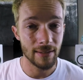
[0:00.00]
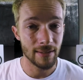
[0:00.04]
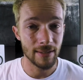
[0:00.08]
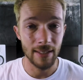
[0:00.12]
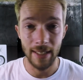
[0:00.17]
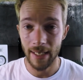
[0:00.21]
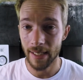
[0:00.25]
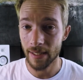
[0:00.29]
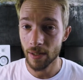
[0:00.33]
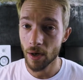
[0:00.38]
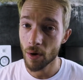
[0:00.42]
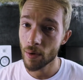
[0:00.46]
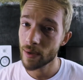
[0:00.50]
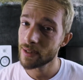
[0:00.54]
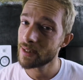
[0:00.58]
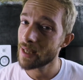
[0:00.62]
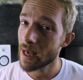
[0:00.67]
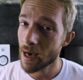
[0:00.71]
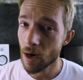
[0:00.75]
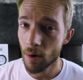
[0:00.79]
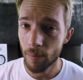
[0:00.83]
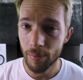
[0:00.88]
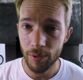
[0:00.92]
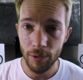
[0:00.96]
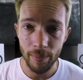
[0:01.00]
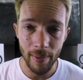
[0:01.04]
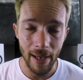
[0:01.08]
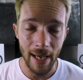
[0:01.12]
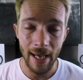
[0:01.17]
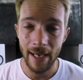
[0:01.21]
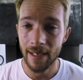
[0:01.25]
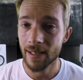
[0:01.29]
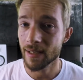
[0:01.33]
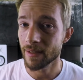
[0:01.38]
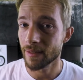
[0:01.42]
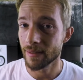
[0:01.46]
They can always help you
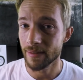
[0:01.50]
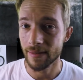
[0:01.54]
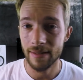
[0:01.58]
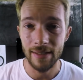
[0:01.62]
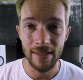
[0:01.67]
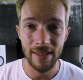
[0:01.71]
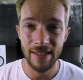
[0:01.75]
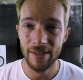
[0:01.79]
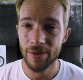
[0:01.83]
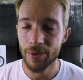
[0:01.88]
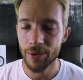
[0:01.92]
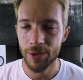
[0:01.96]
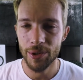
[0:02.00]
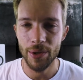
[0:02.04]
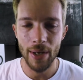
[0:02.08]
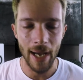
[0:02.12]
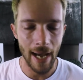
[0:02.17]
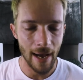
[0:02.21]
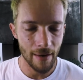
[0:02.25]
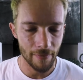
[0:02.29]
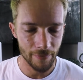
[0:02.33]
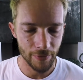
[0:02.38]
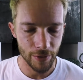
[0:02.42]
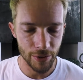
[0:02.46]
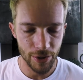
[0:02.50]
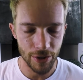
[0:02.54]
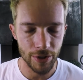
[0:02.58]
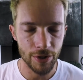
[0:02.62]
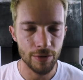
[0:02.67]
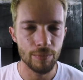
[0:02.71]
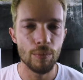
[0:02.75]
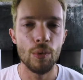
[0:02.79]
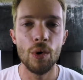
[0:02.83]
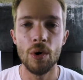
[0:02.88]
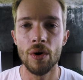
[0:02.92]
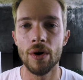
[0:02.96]
back, and you're just
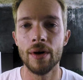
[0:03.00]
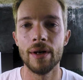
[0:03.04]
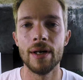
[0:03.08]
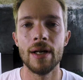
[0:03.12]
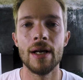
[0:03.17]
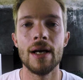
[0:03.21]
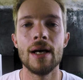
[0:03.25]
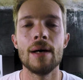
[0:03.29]
more